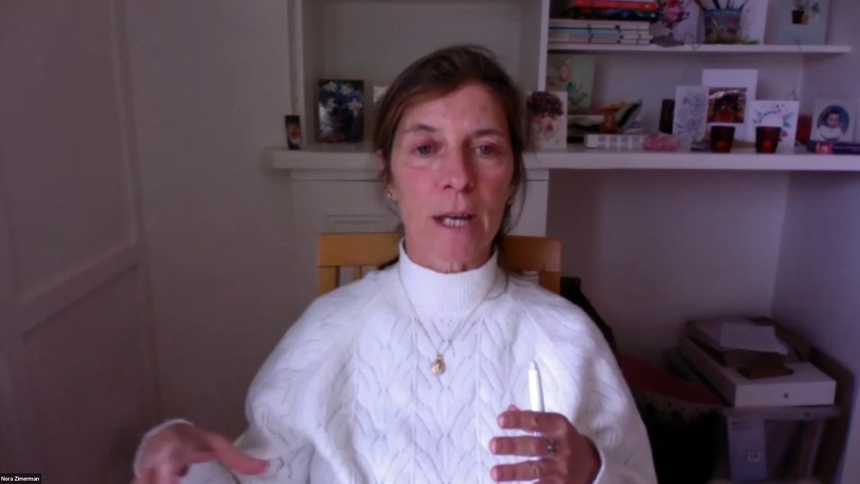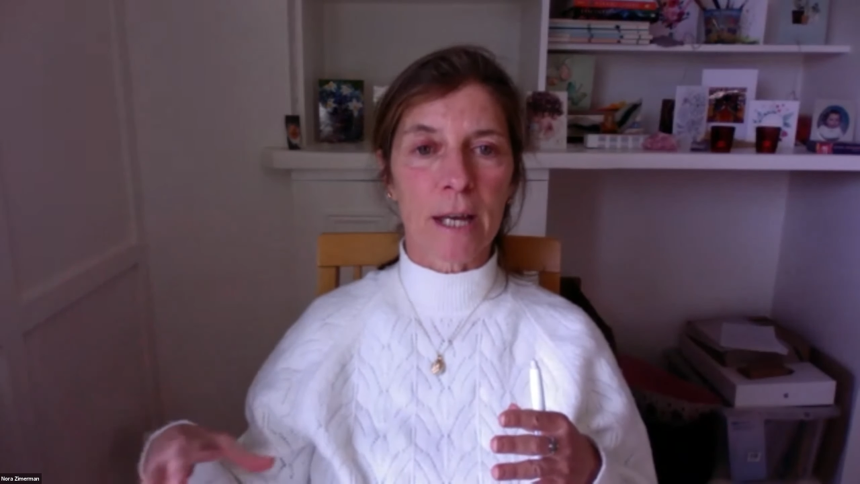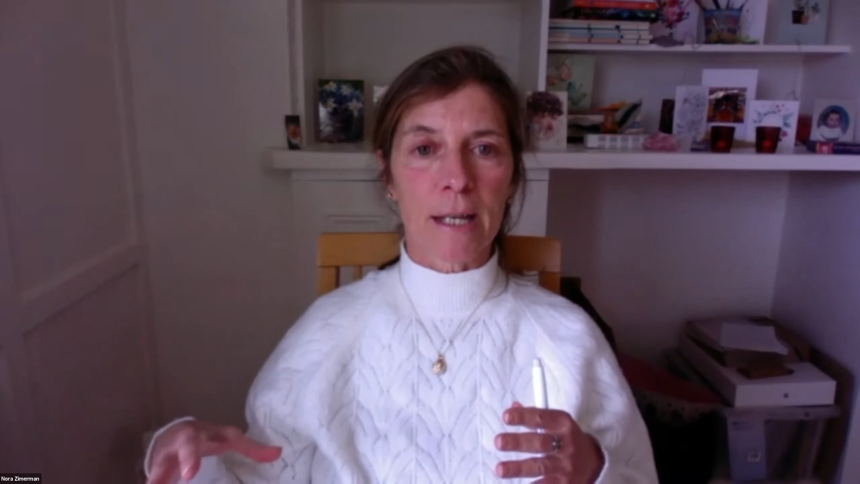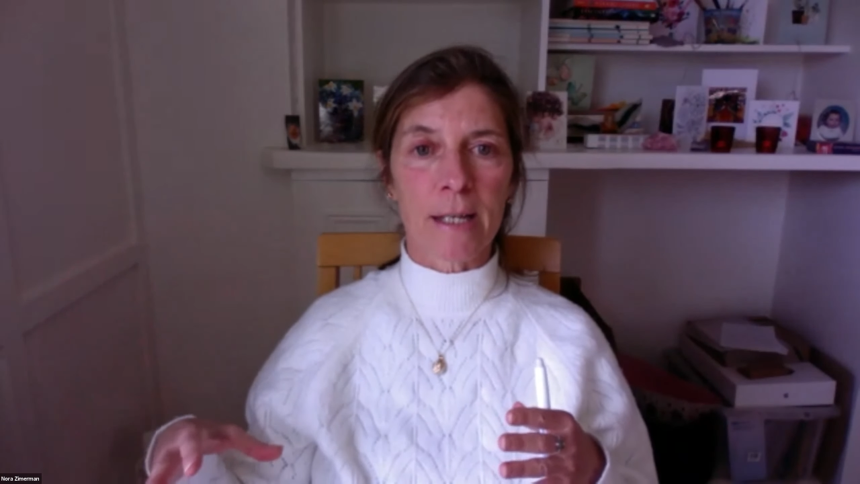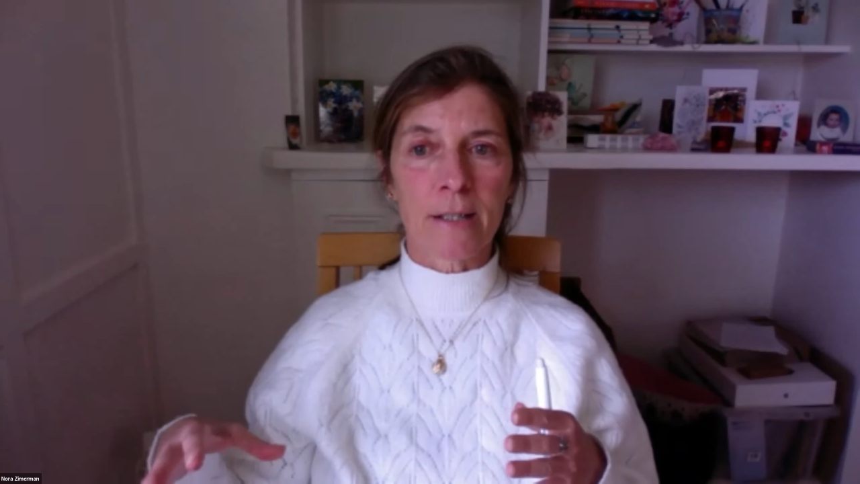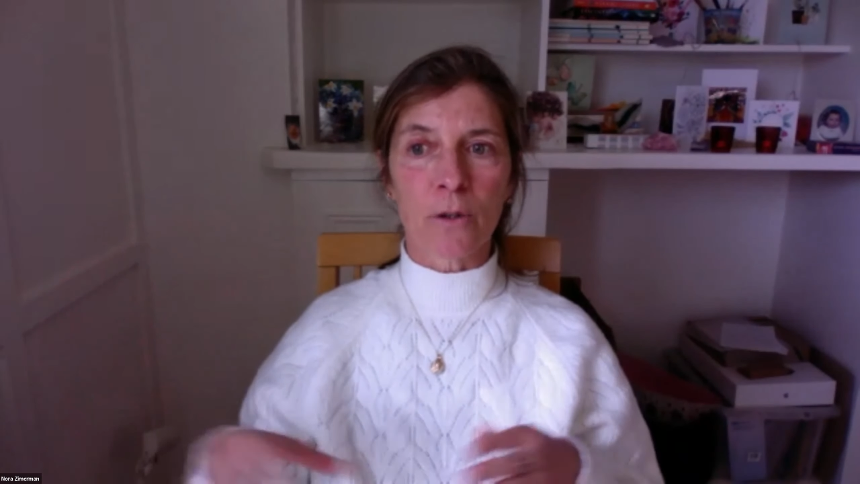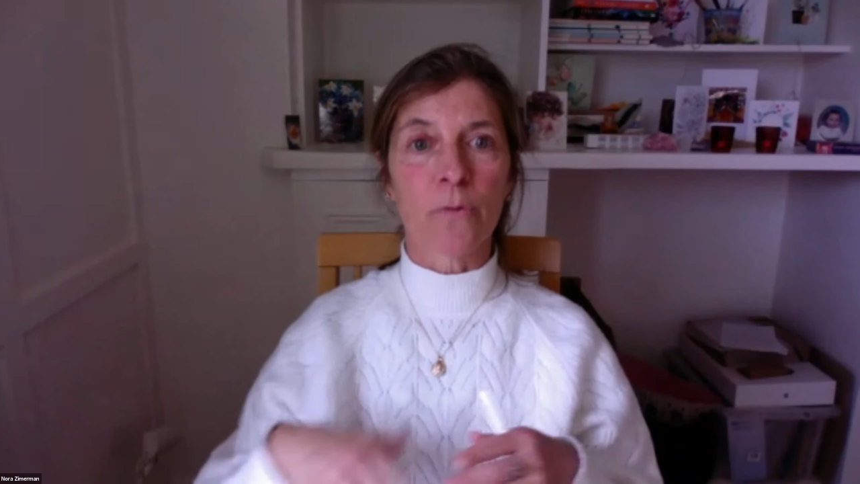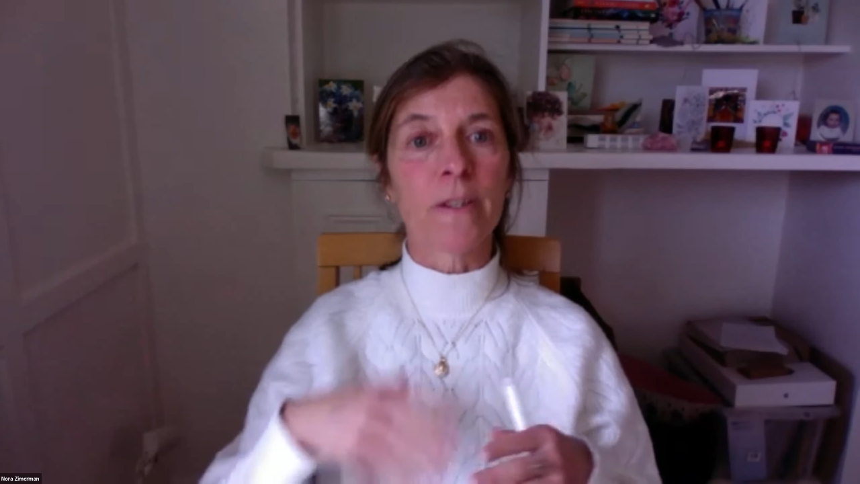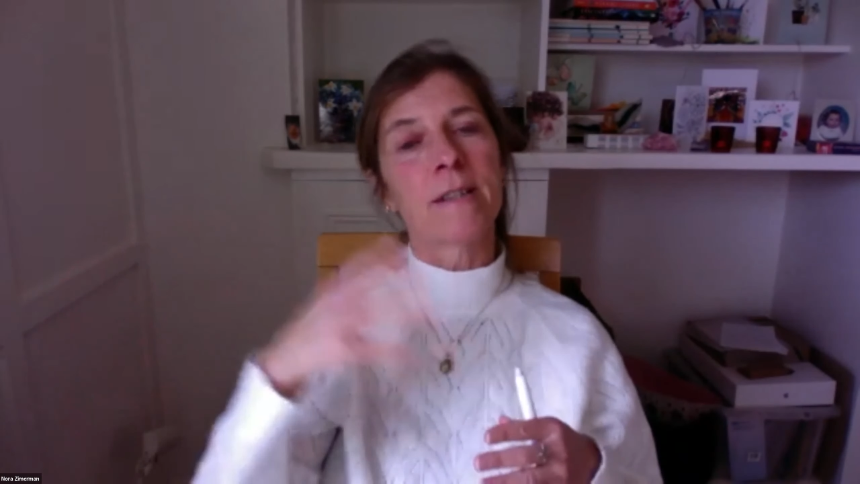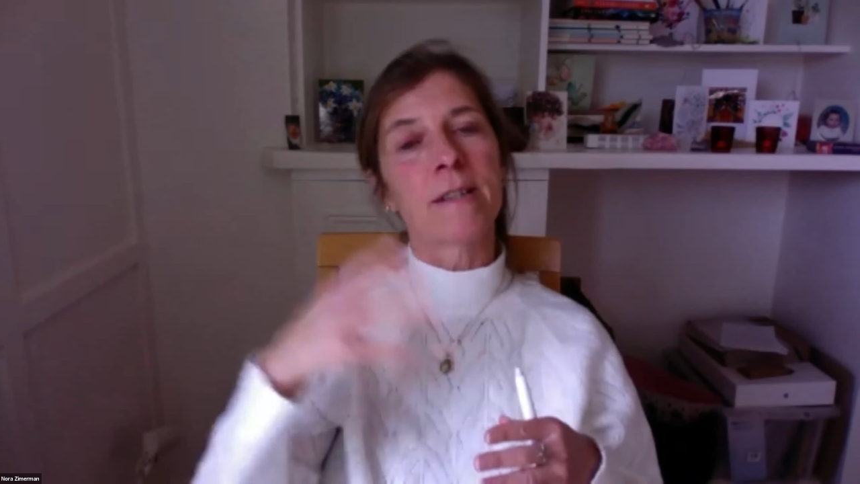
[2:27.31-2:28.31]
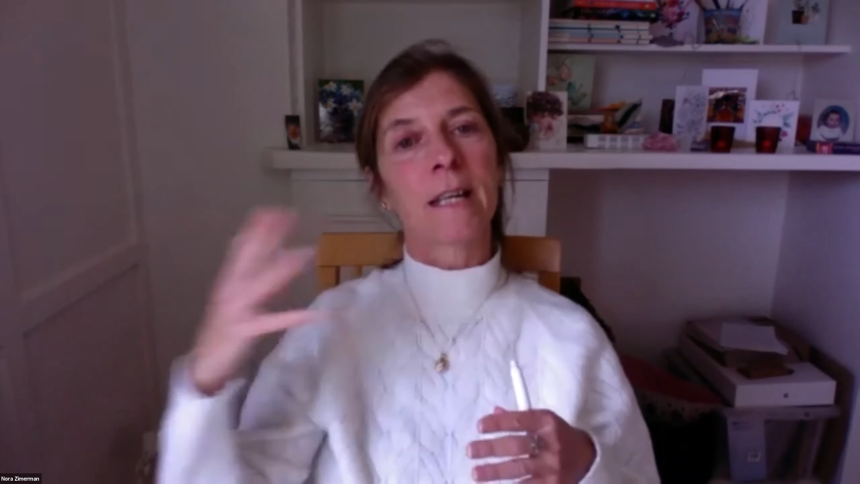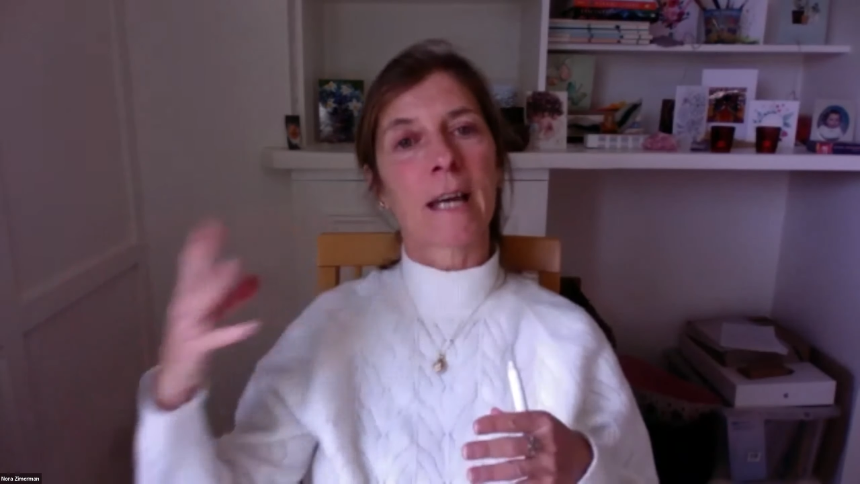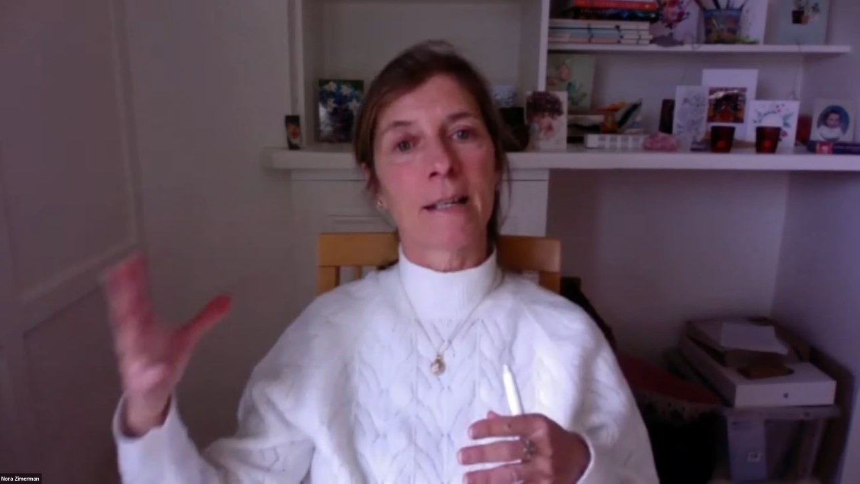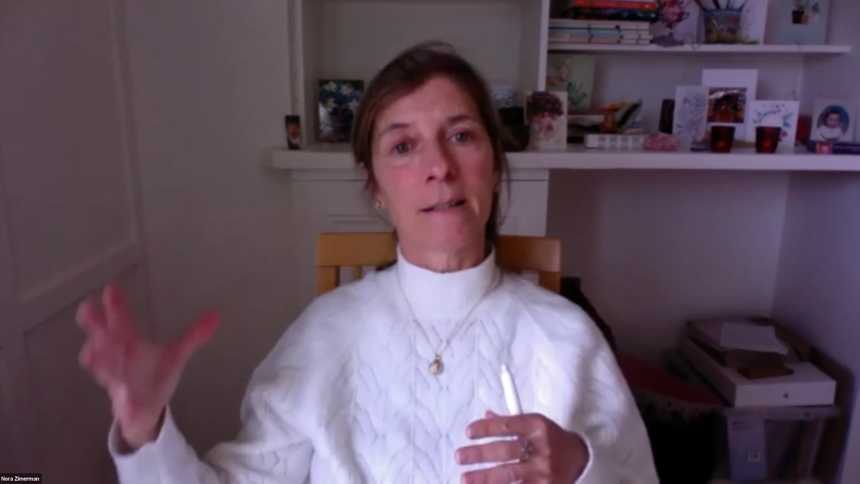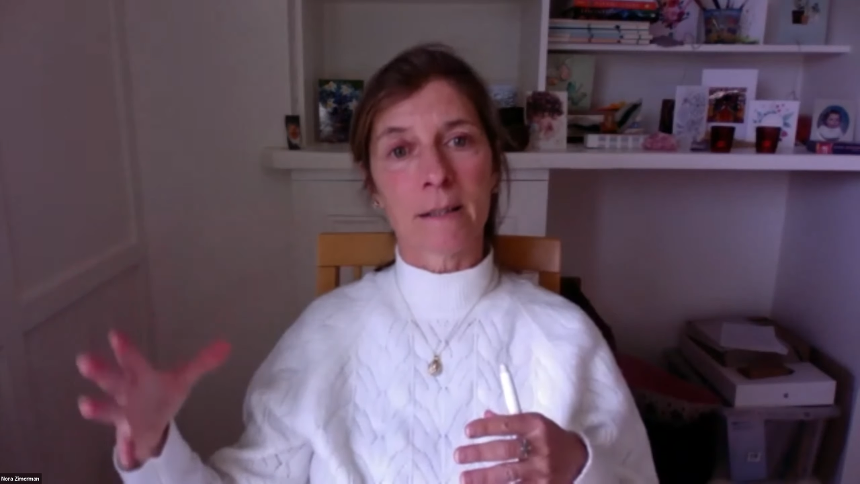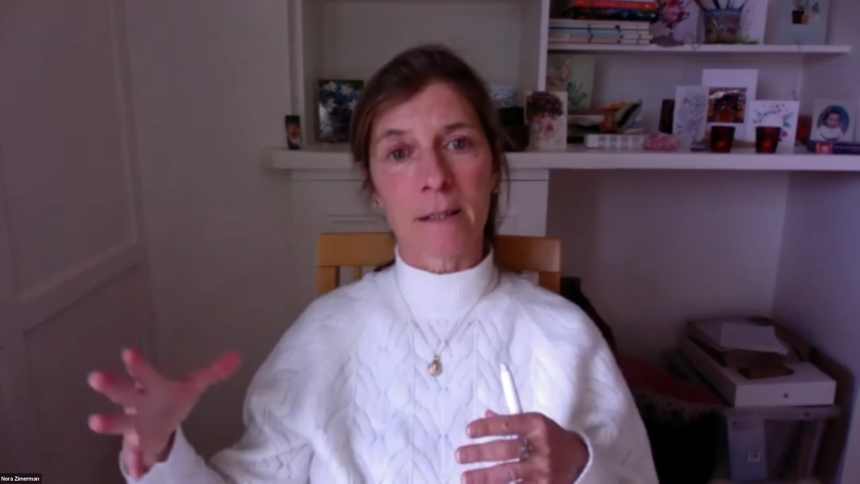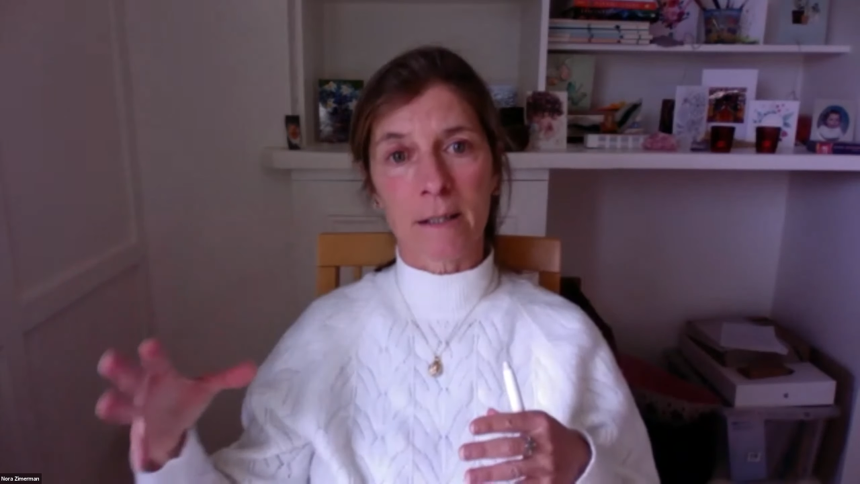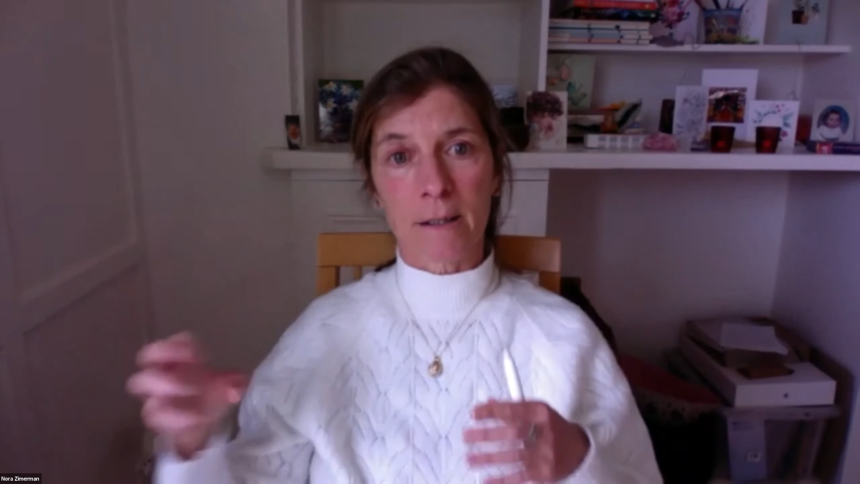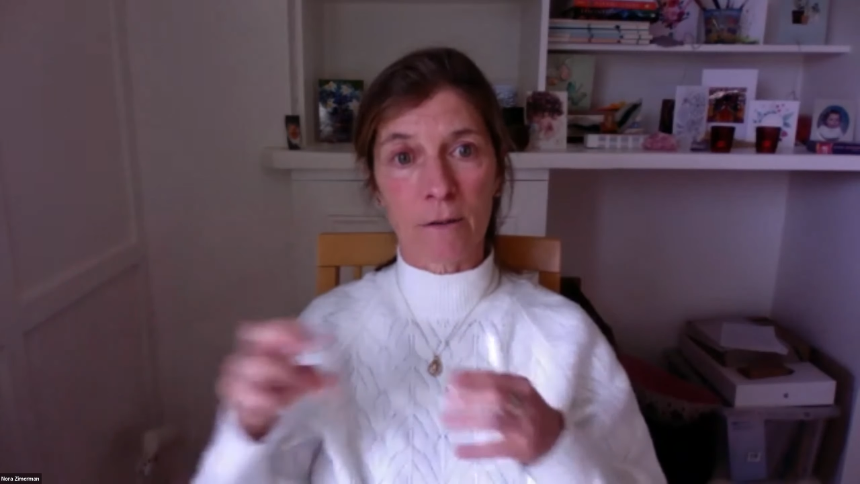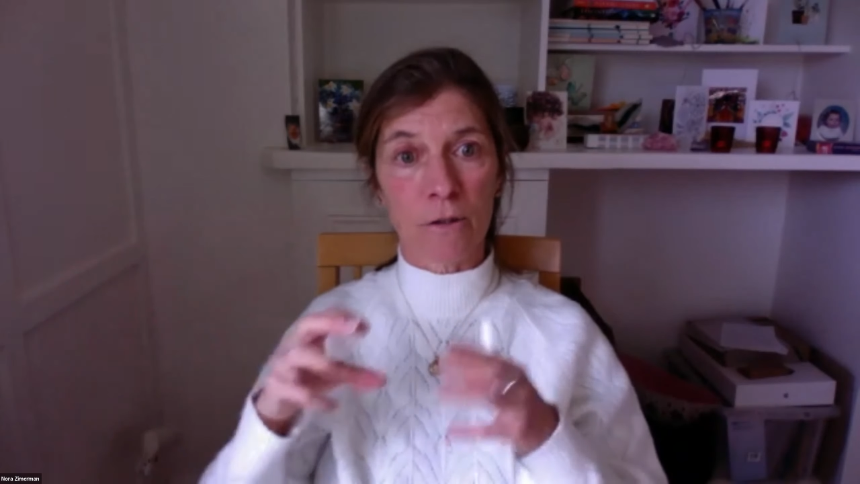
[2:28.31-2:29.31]
a
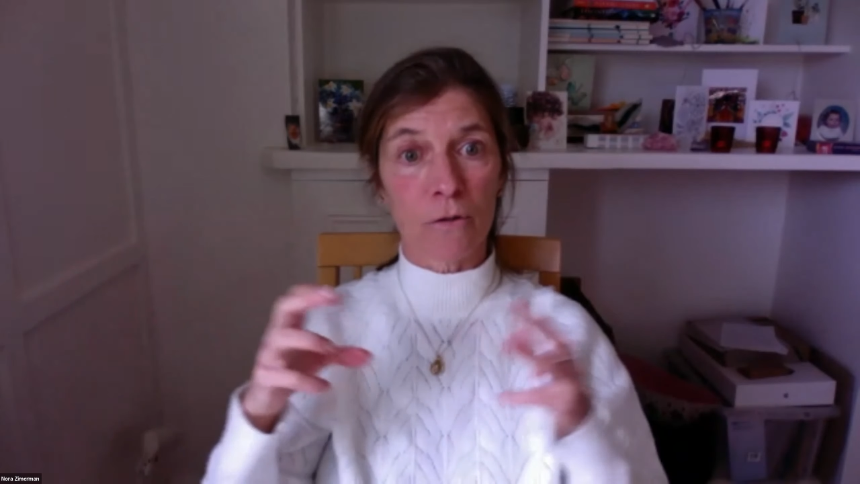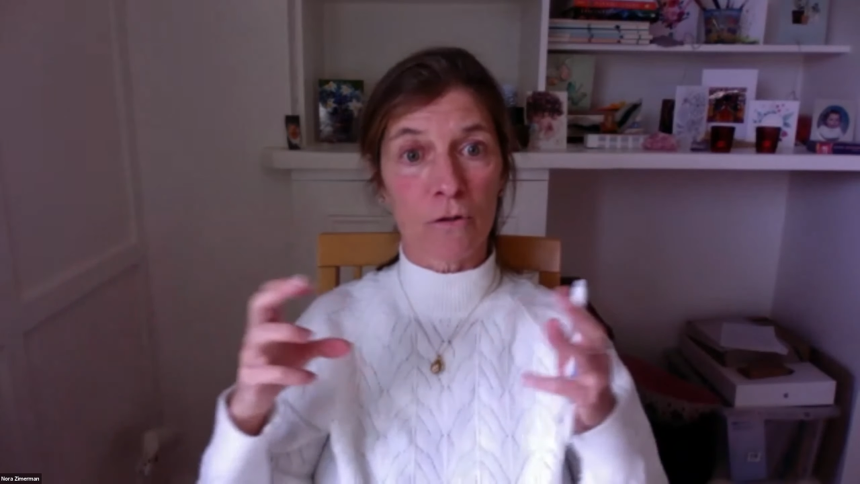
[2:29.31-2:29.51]
sophisticated,